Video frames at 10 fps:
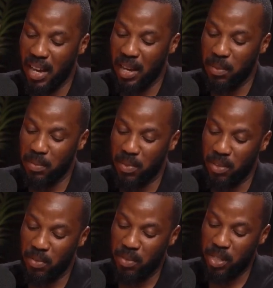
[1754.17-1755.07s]

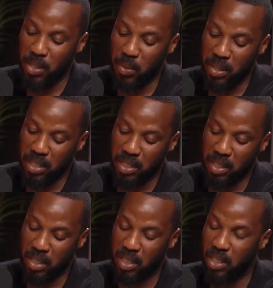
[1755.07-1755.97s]
The first one
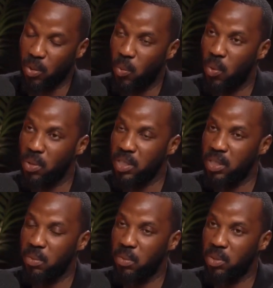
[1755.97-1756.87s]
is,
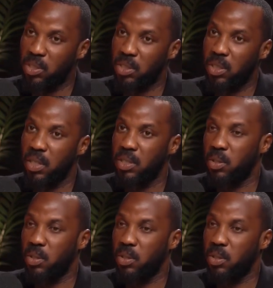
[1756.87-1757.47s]
what's the most